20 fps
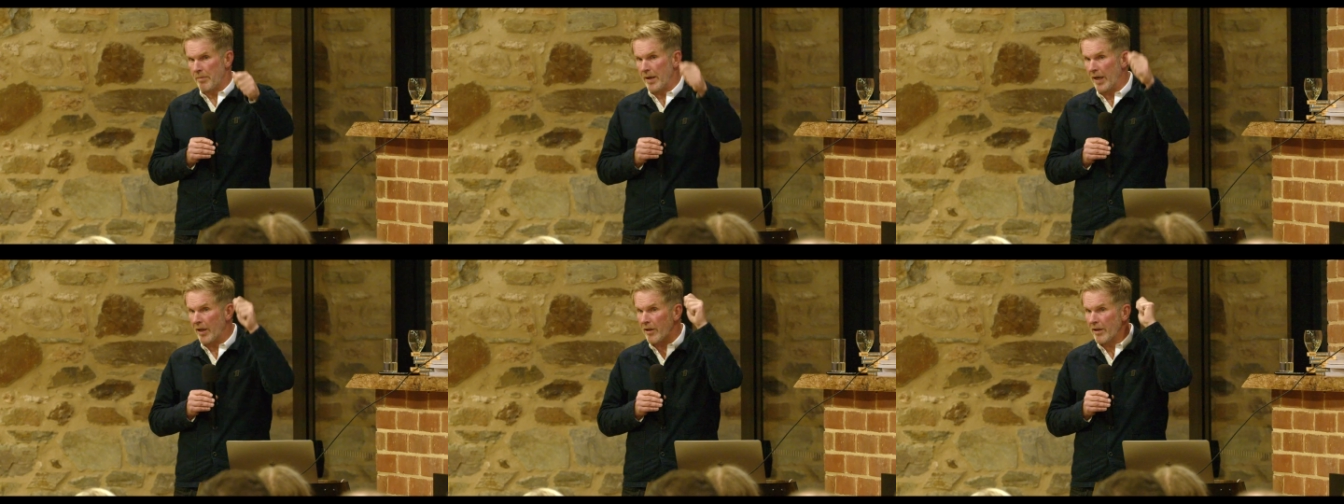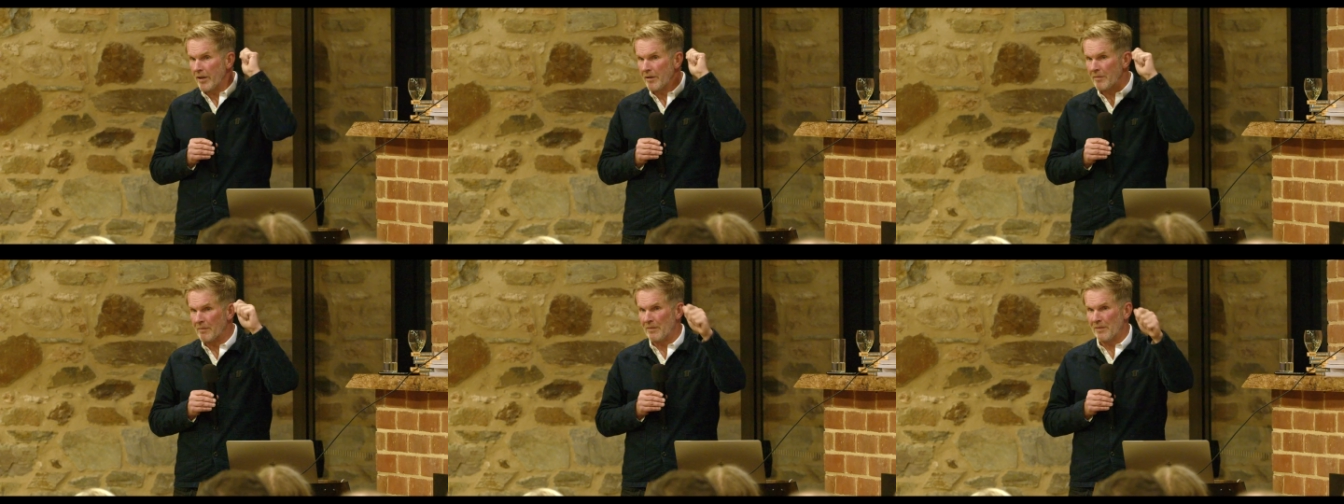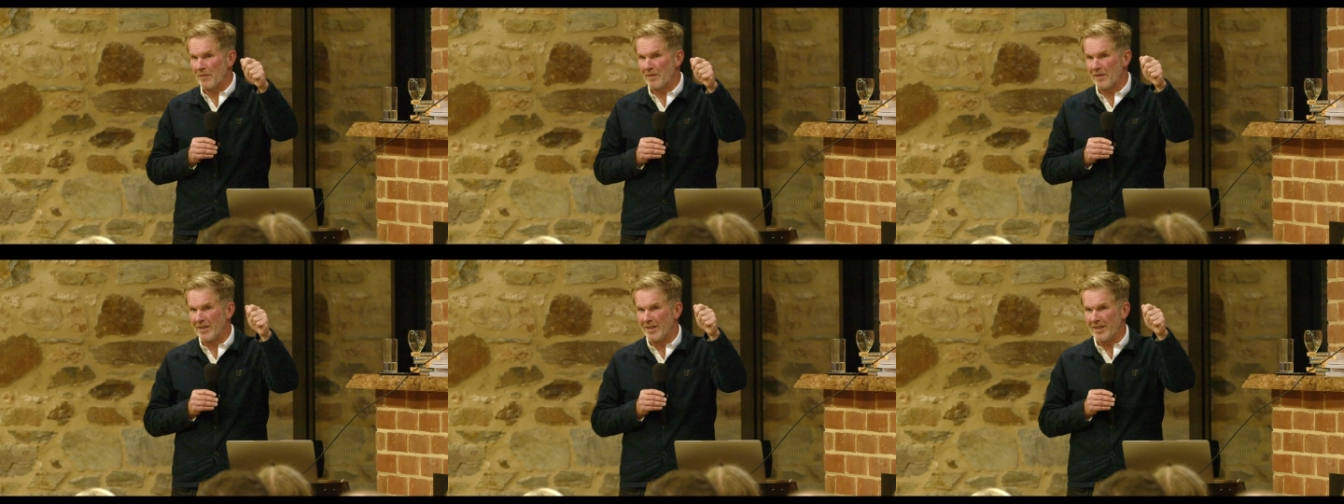bell,
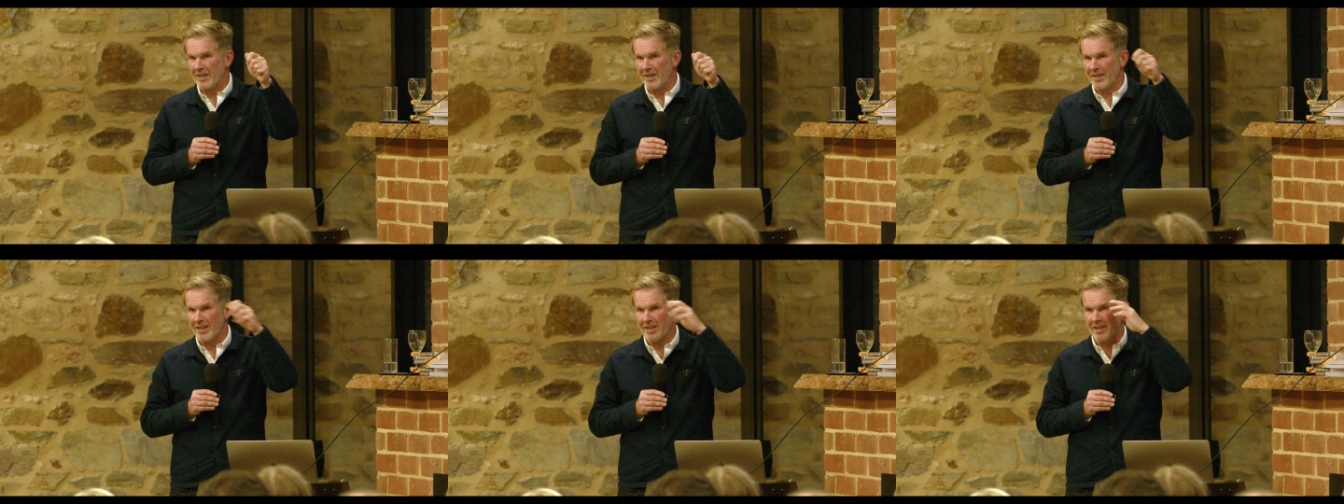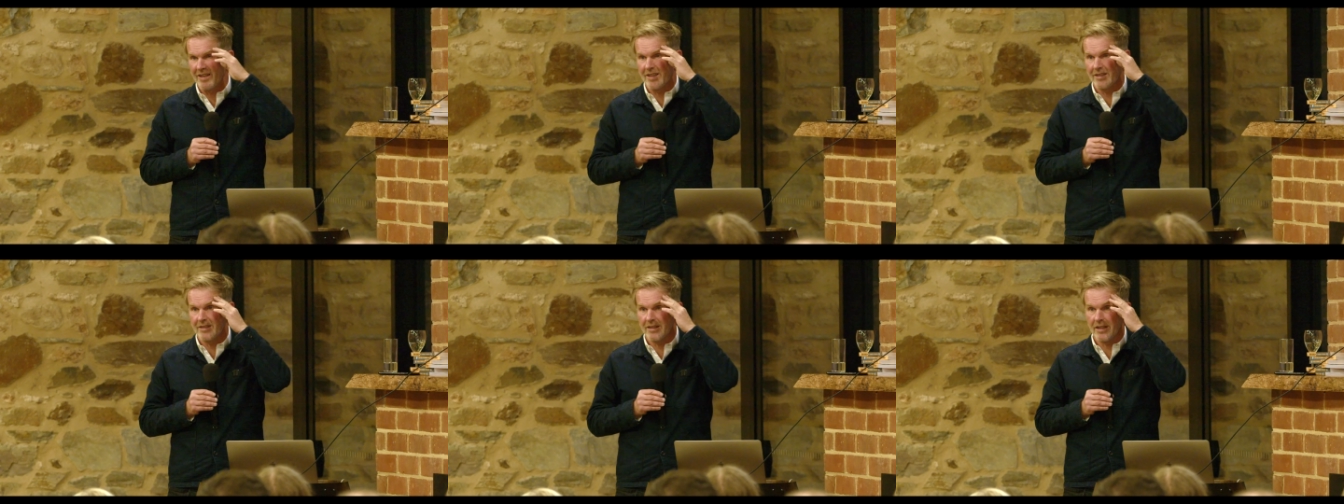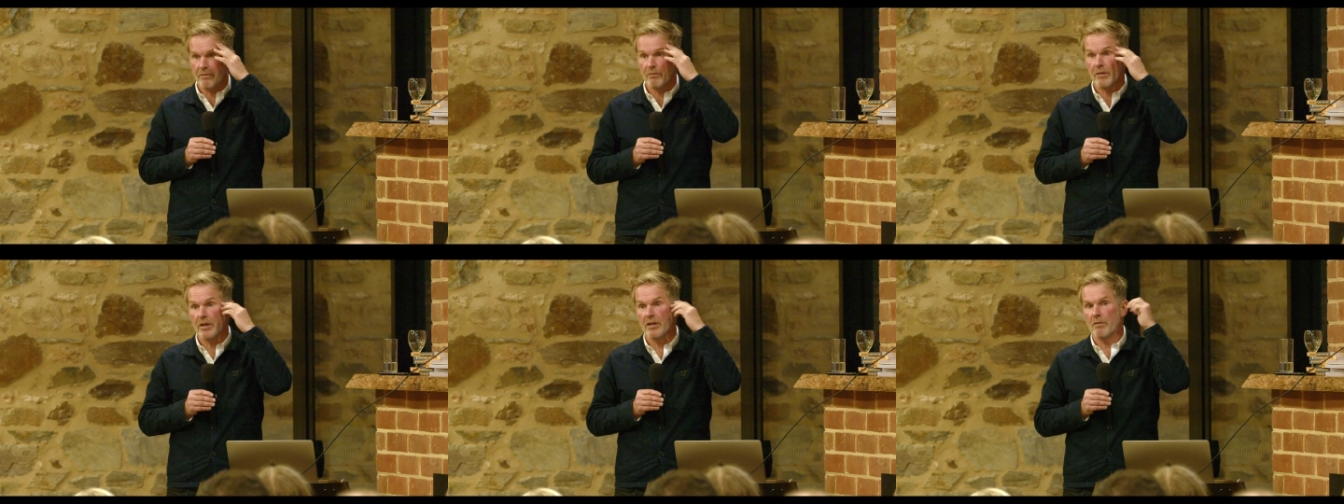and
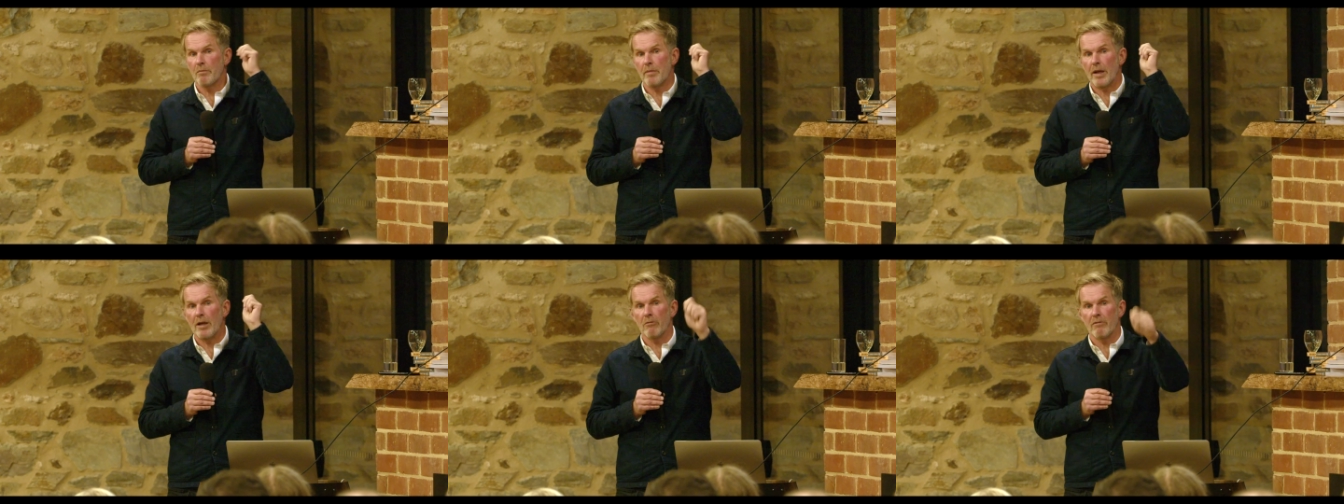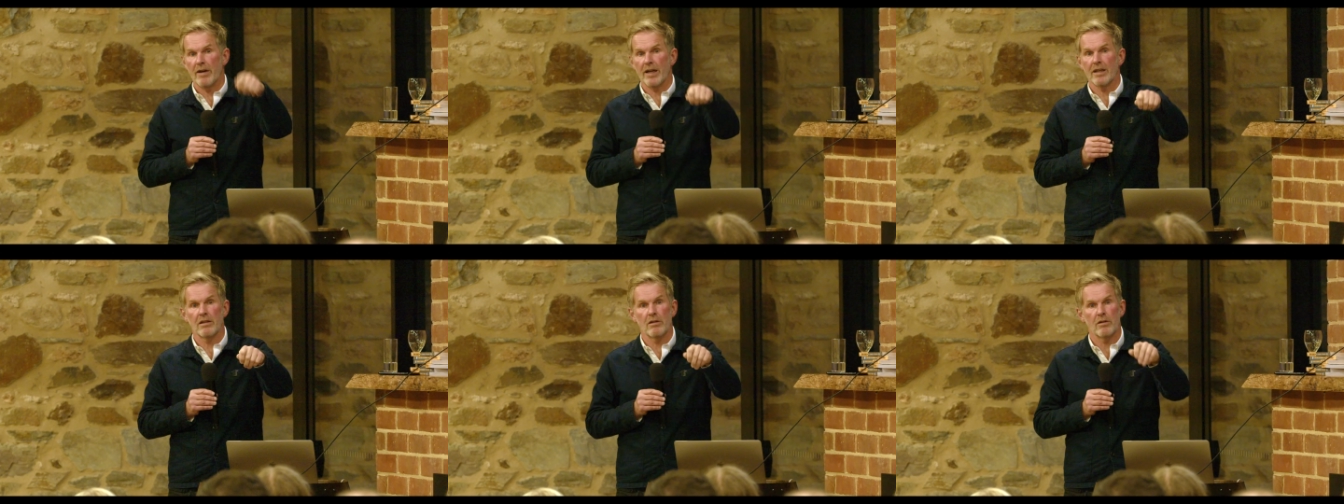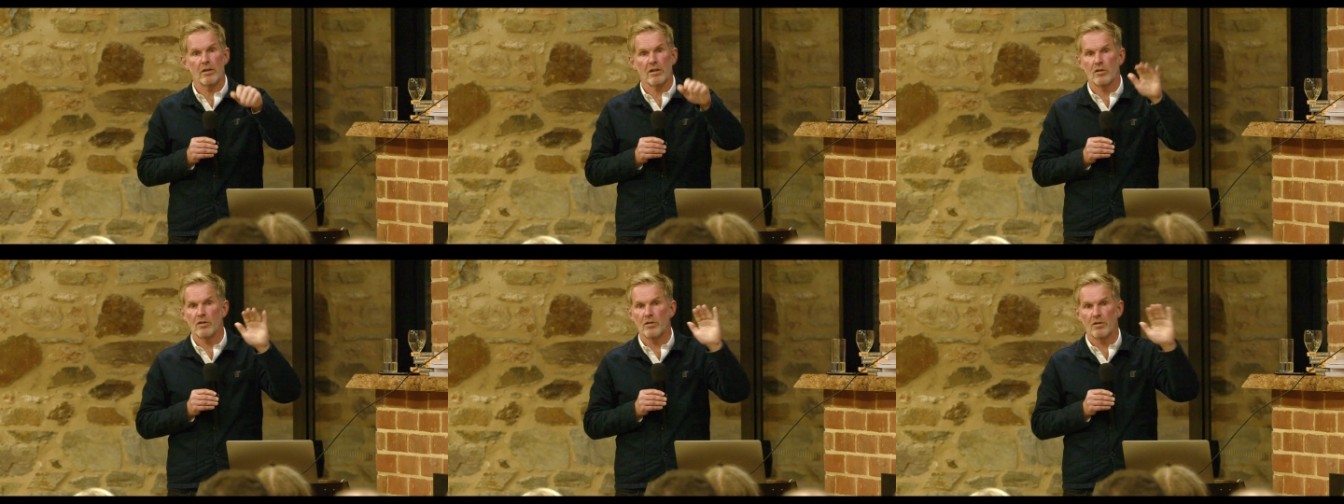then when the bell rang,
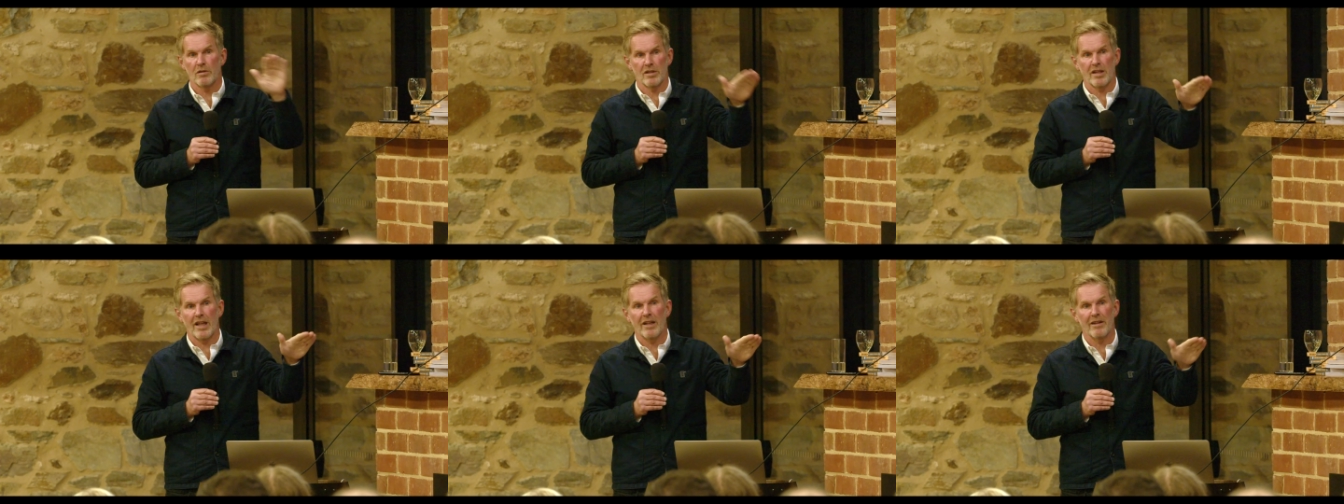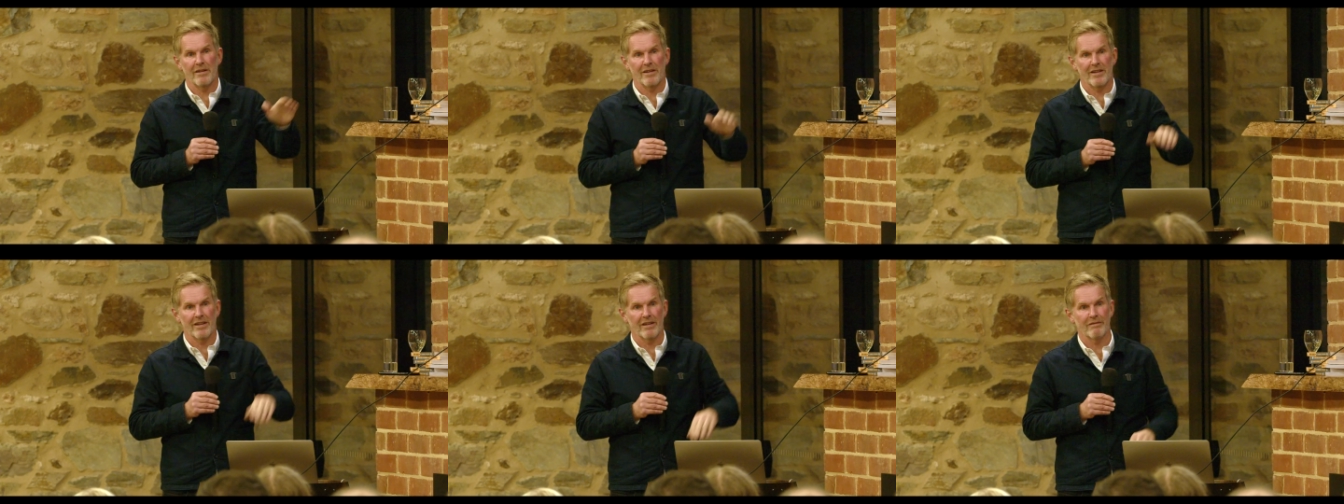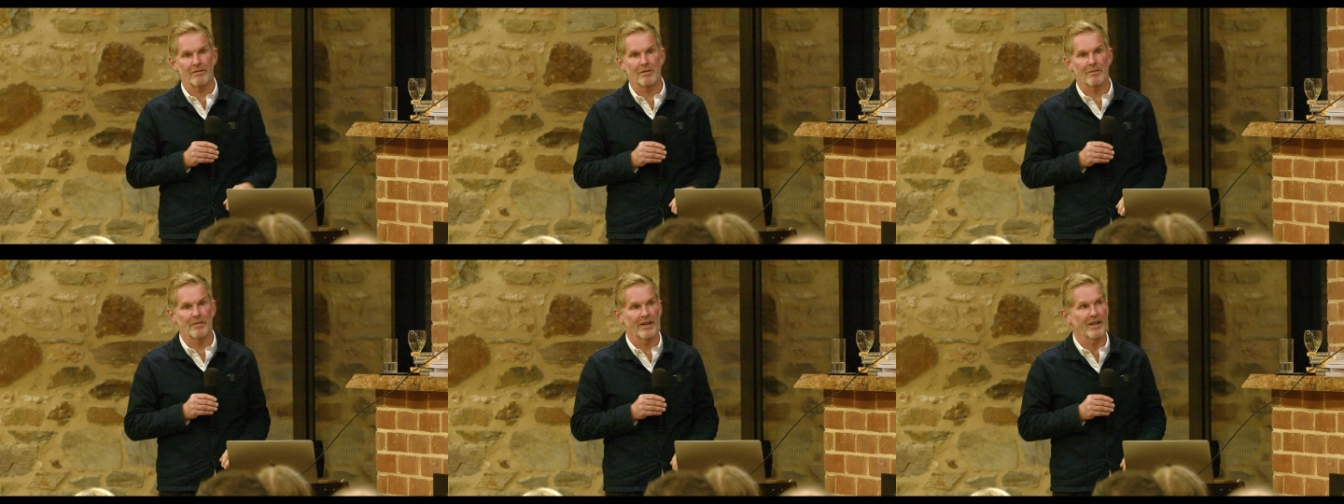you couldn't sell anything
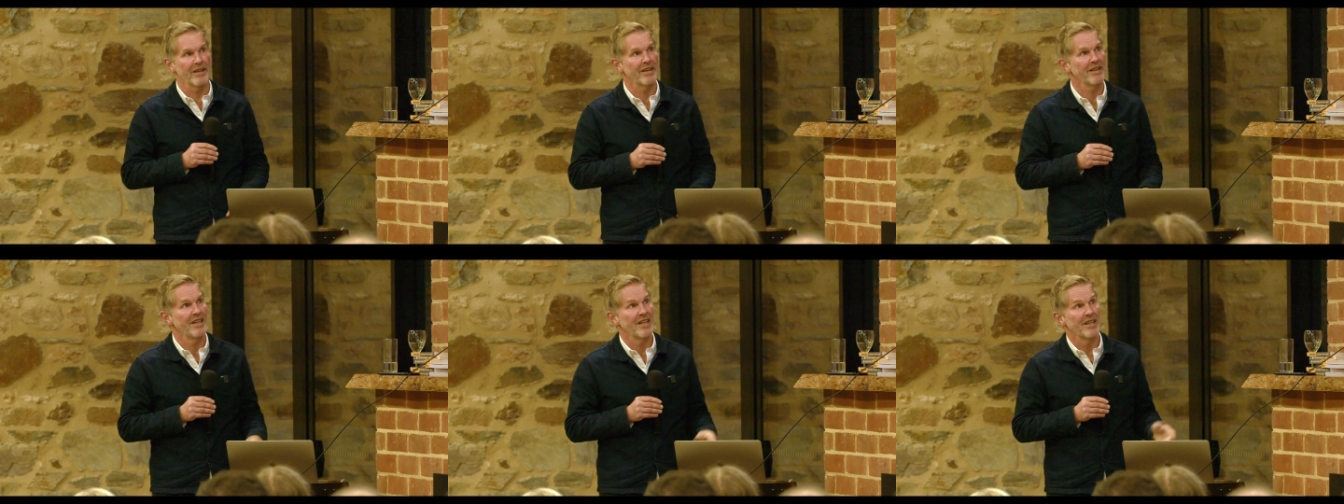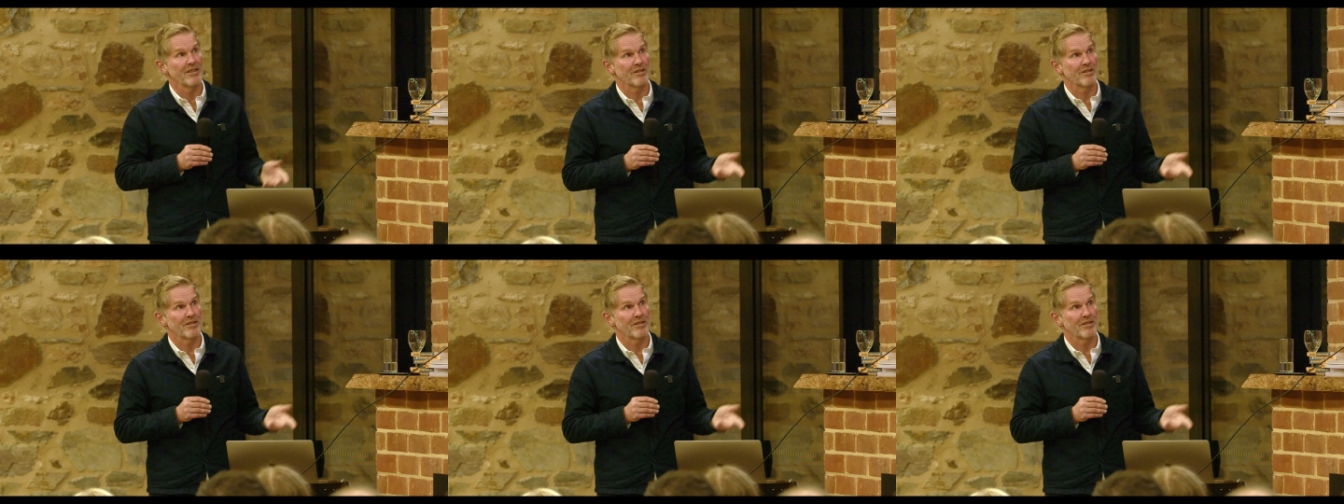from there.